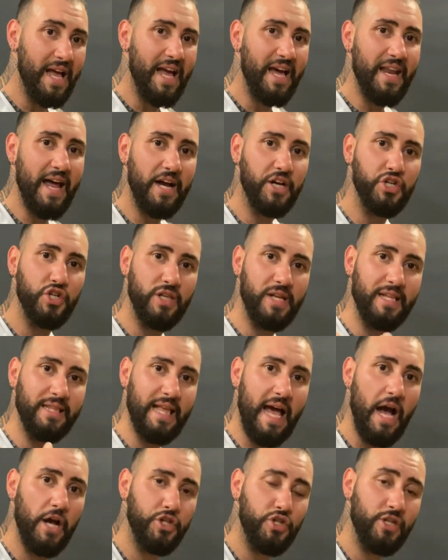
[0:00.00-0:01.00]
it actually
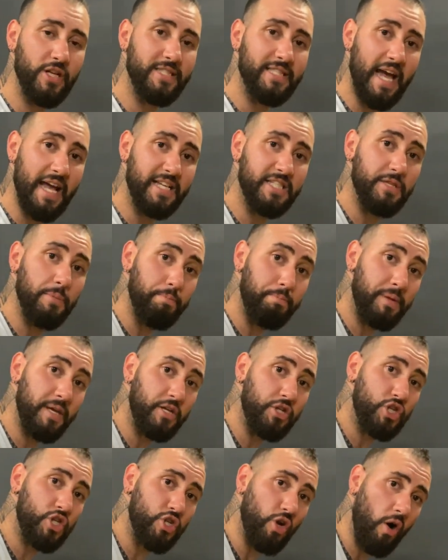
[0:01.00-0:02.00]
allows you to take some
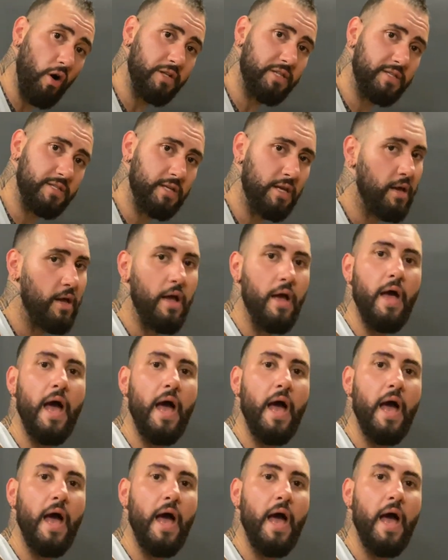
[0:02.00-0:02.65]
big shots